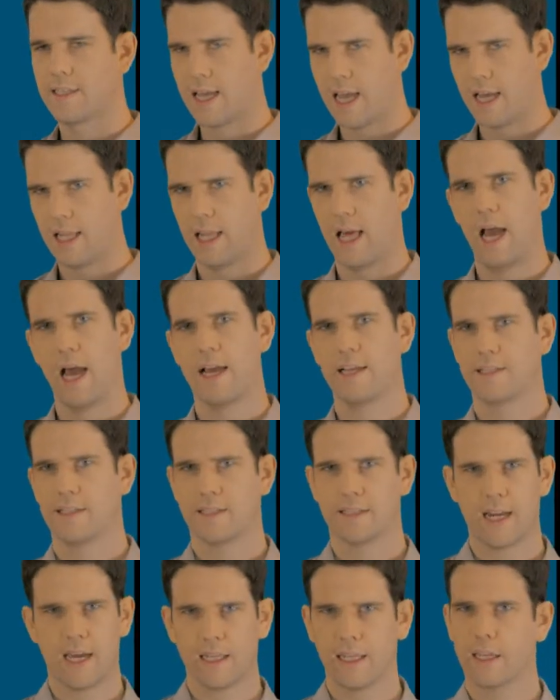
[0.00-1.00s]
to LIs.
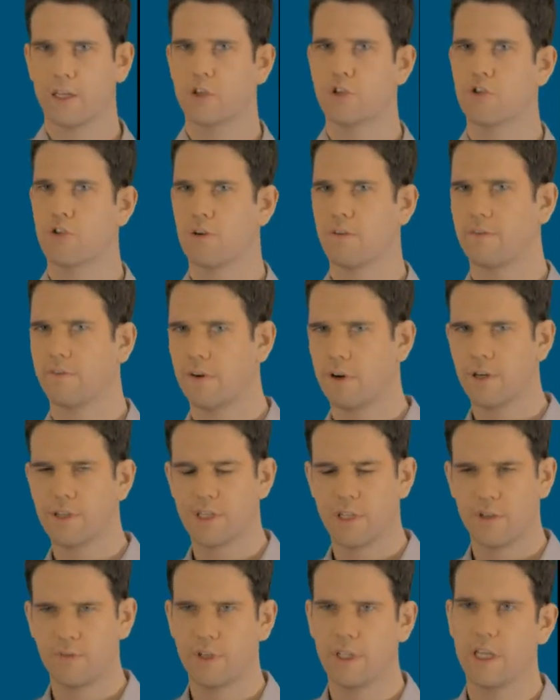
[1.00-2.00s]
It's not like
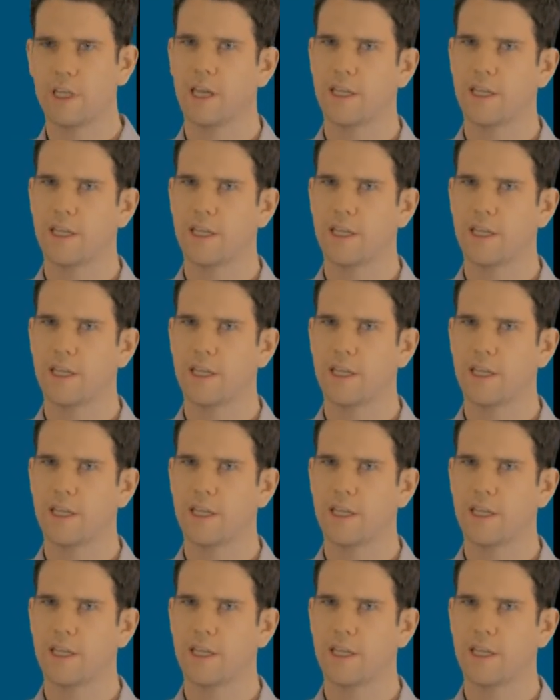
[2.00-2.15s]
traversing really.